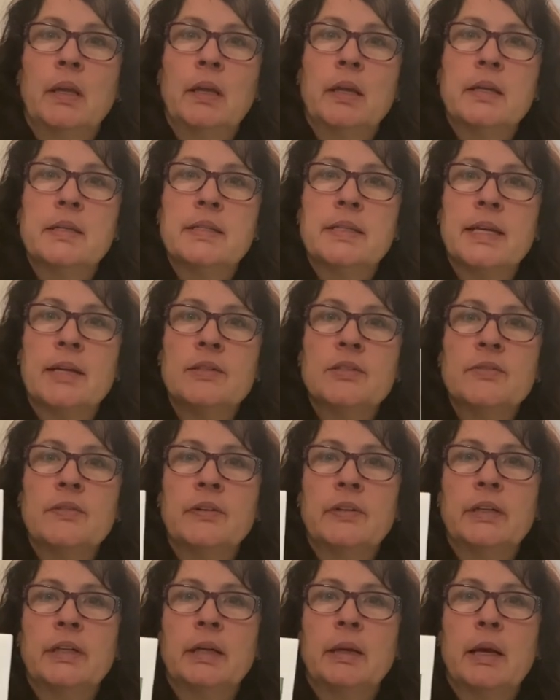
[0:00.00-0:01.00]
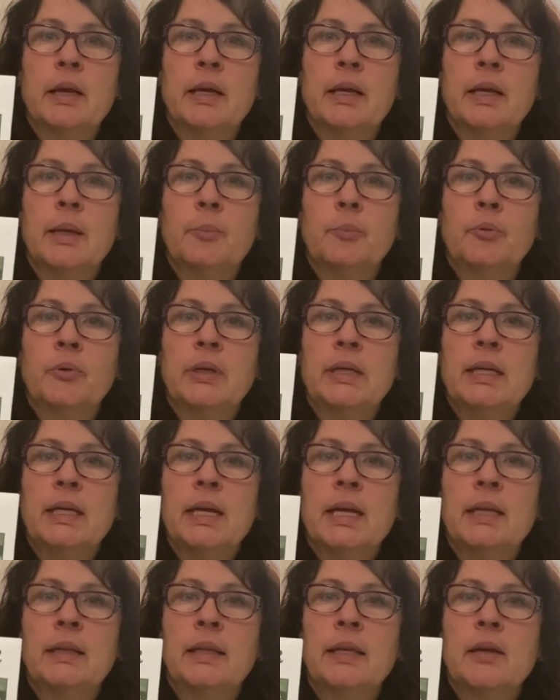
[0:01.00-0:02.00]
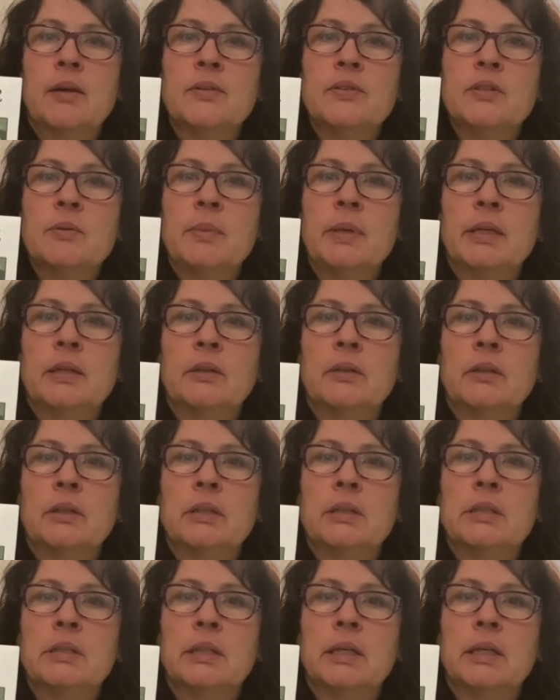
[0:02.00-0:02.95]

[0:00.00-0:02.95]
sounds very pretty, and they also make a good,